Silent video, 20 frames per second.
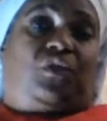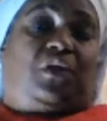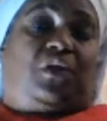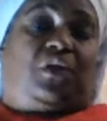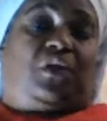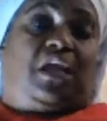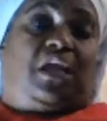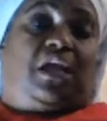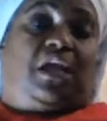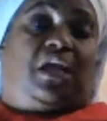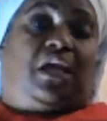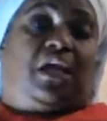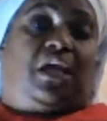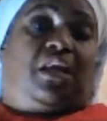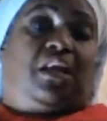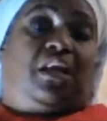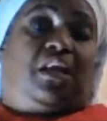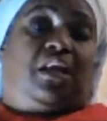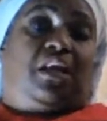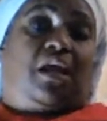
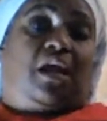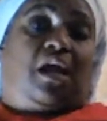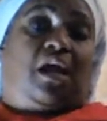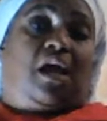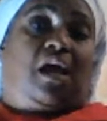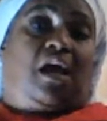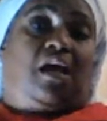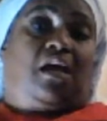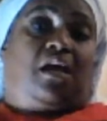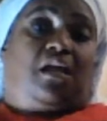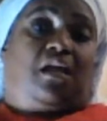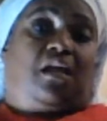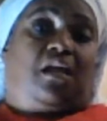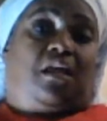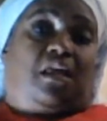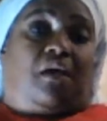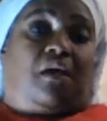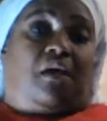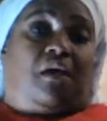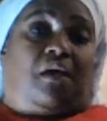and how
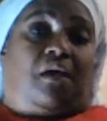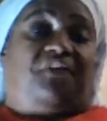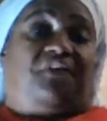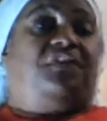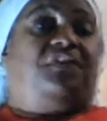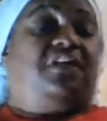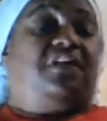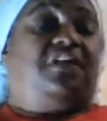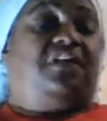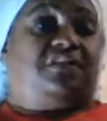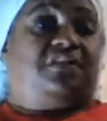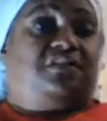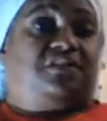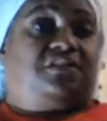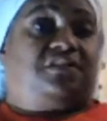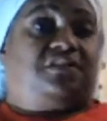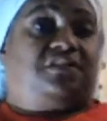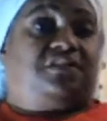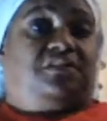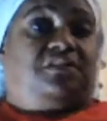the funds,
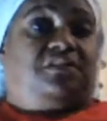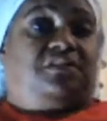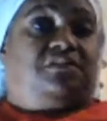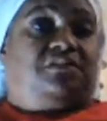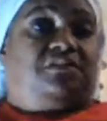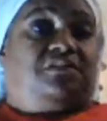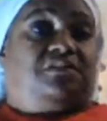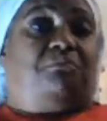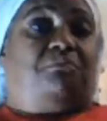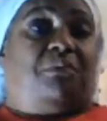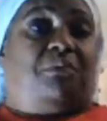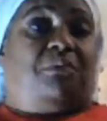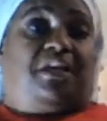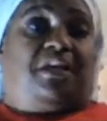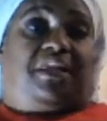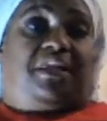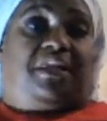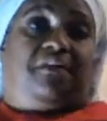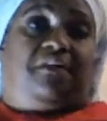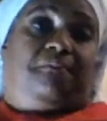the
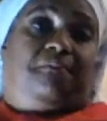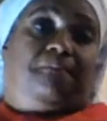money,